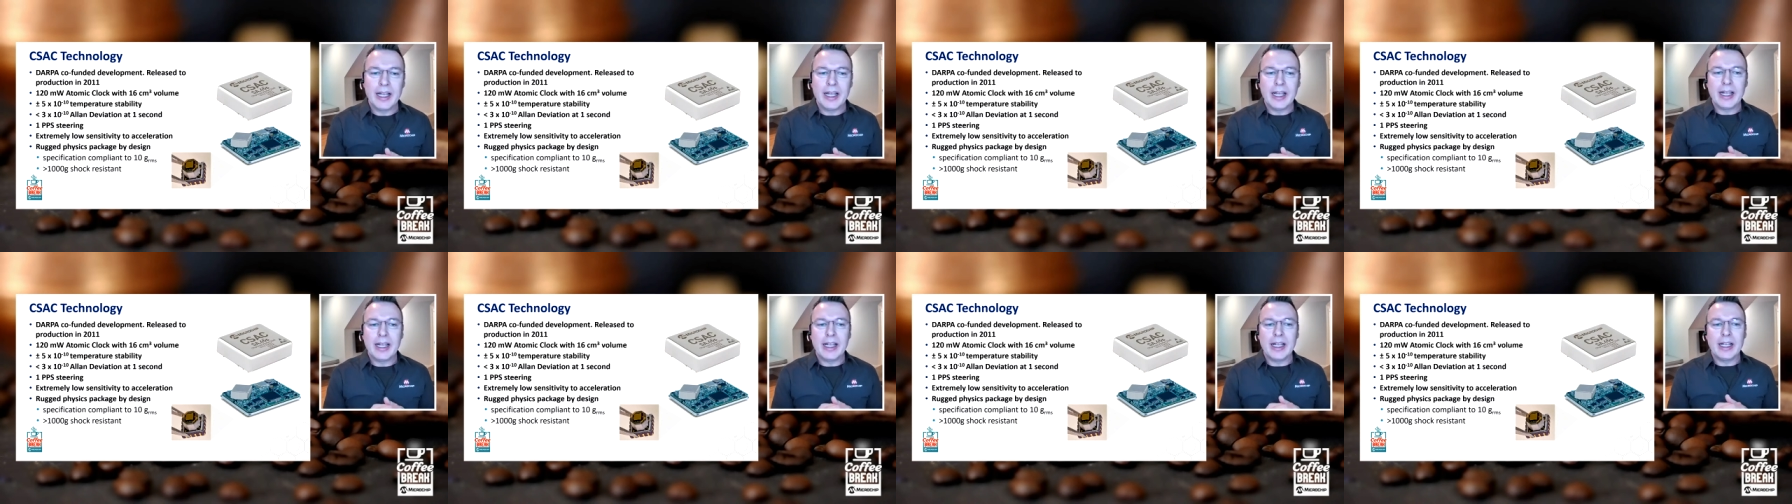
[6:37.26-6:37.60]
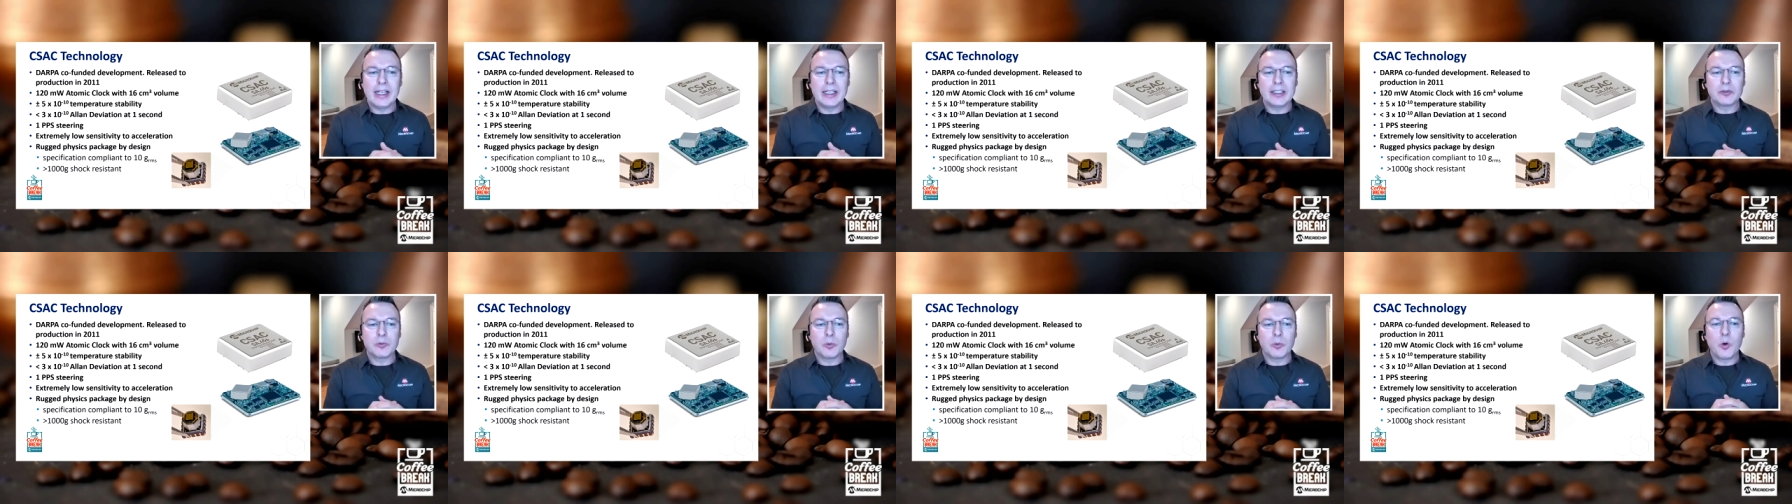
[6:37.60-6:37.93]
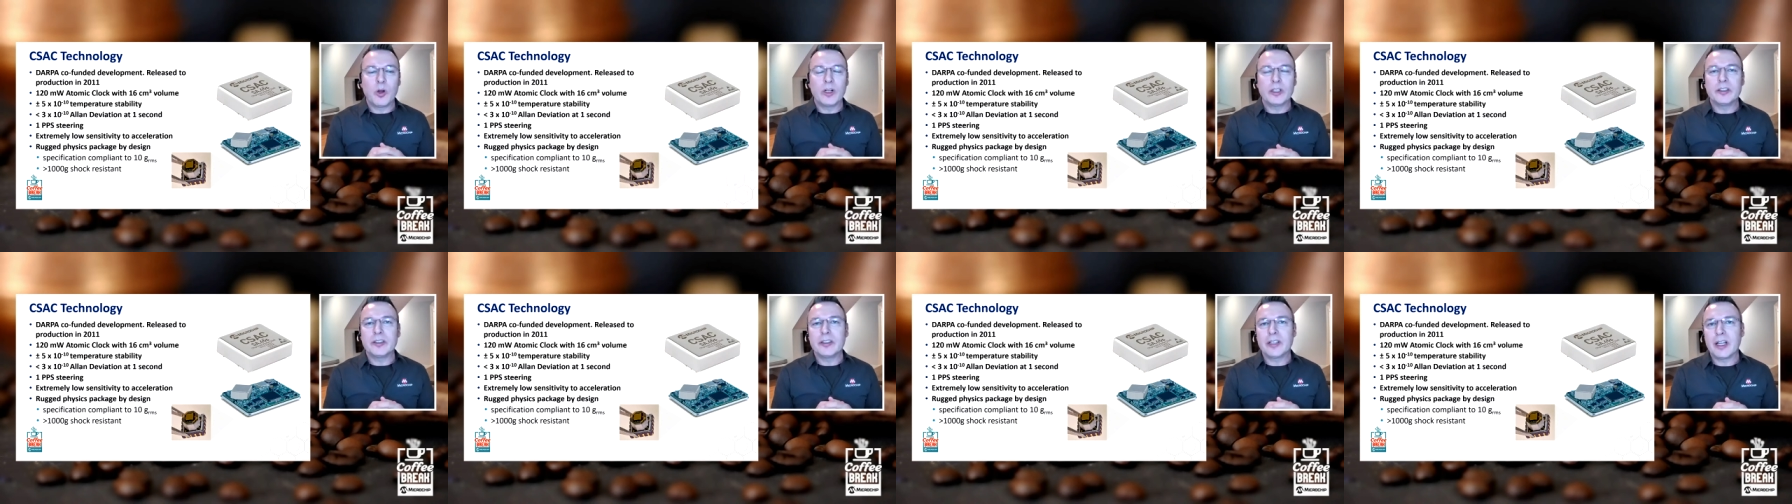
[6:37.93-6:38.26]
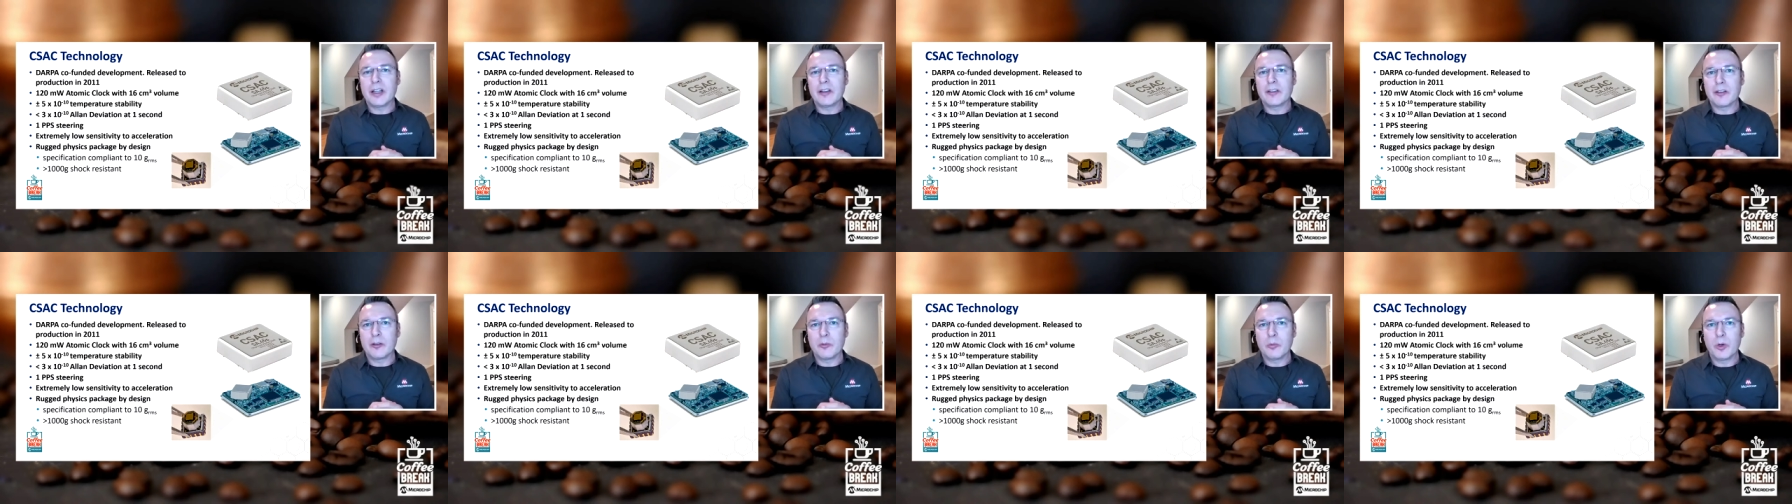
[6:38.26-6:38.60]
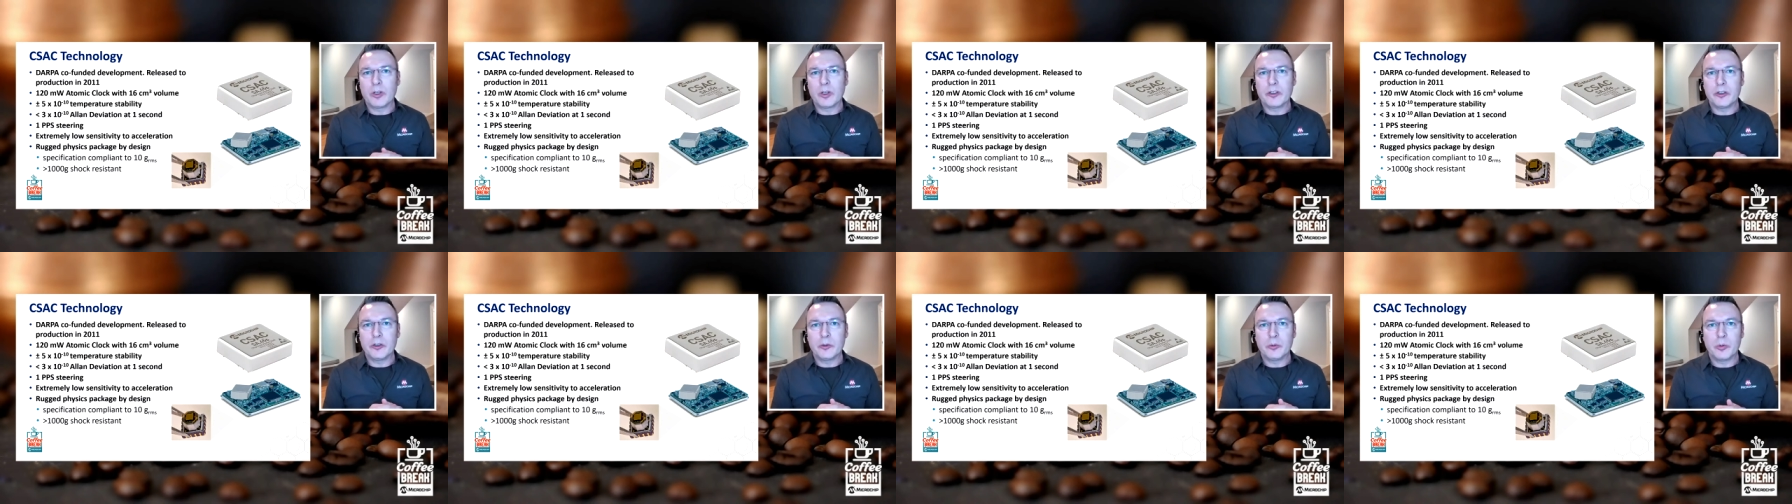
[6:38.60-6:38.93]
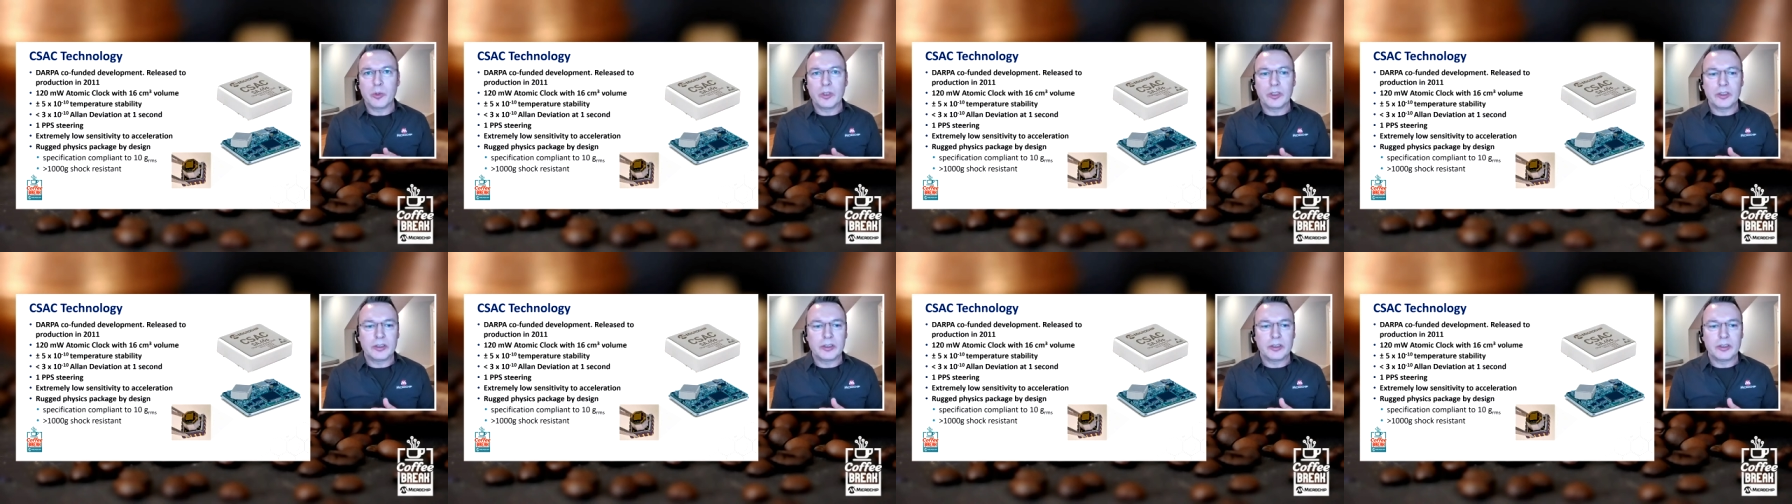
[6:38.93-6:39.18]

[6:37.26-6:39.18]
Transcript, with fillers: is one tenth of what you would